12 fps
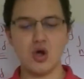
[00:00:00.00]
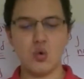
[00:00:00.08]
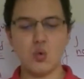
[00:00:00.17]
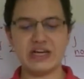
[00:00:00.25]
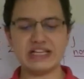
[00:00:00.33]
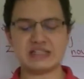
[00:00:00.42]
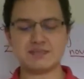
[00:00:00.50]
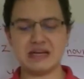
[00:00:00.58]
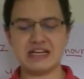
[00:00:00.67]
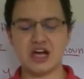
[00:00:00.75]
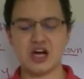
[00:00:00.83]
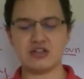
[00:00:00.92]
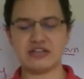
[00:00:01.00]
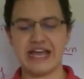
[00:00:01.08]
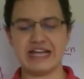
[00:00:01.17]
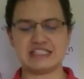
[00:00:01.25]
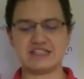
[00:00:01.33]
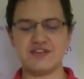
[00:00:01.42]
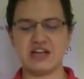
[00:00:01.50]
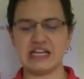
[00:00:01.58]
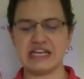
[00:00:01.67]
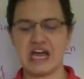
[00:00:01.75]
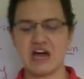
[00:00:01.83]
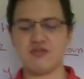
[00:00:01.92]
we spend our days
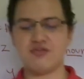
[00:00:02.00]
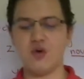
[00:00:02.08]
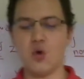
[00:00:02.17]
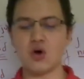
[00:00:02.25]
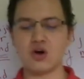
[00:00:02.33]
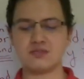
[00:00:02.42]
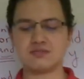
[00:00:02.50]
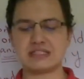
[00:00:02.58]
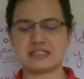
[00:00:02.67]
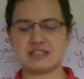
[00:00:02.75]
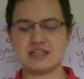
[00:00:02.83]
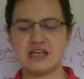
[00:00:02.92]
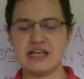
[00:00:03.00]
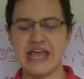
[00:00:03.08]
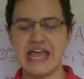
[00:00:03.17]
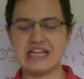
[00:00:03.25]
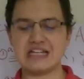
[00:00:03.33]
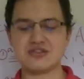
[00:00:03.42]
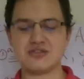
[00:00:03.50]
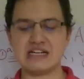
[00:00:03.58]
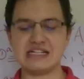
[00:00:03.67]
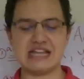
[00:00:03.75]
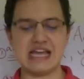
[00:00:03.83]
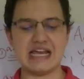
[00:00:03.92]
filling out forms,
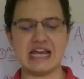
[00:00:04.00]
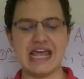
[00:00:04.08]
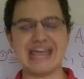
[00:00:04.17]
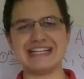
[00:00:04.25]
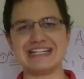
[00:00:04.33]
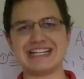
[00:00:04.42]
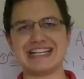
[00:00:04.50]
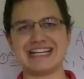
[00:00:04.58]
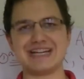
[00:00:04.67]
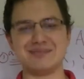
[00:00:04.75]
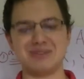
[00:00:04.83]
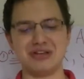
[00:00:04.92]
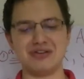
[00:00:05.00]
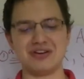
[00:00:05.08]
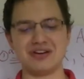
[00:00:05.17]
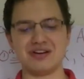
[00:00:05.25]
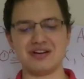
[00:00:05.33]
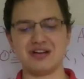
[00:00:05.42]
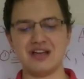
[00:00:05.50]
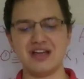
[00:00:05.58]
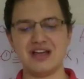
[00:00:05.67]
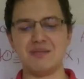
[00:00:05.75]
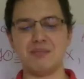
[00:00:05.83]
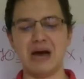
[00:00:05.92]
entering data into the computer,
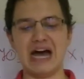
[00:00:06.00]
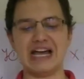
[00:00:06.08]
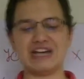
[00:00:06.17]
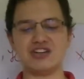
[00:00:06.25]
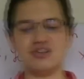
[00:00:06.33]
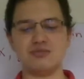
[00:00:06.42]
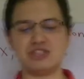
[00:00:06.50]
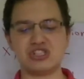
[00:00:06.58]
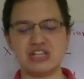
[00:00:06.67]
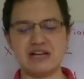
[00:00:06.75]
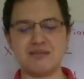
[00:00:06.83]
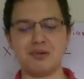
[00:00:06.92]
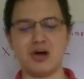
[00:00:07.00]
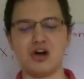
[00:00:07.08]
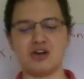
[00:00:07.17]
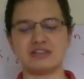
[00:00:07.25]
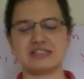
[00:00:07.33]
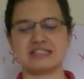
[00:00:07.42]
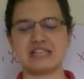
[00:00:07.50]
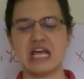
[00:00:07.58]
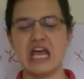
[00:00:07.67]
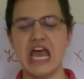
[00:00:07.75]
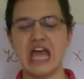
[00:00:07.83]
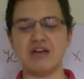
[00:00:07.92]
buying new machine parts,
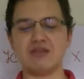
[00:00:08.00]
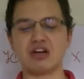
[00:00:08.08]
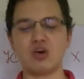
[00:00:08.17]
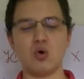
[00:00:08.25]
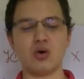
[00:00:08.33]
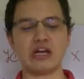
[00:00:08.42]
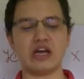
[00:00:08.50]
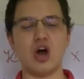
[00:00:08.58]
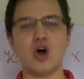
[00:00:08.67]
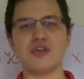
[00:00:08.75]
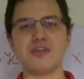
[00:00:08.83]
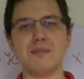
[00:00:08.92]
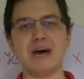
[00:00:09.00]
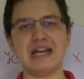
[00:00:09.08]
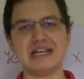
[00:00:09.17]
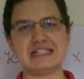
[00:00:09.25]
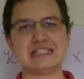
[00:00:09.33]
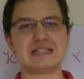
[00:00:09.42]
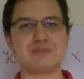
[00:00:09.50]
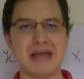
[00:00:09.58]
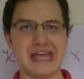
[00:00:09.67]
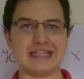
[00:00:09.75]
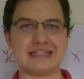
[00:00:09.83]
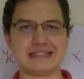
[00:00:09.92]
and recording all the money
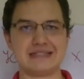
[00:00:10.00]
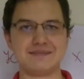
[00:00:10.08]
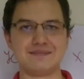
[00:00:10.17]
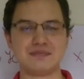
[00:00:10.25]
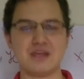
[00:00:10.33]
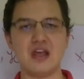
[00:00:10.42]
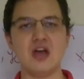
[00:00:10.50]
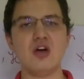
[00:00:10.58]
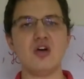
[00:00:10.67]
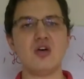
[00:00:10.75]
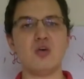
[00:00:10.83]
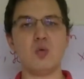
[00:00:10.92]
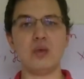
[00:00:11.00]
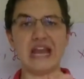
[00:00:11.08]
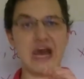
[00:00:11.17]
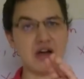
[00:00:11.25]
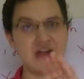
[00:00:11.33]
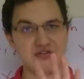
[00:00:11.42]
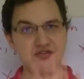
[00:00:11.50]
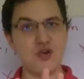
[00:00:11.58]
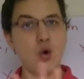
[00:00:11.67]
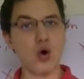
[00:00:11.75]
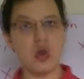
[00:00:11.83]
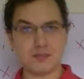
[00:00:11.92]
spent. We now have
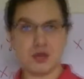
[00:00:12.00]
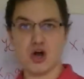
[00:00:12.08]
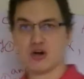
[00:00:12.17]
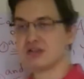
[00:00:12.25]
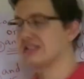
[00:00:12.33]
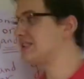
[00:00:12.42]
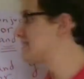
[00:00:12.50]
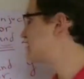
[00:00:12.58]
4 parts.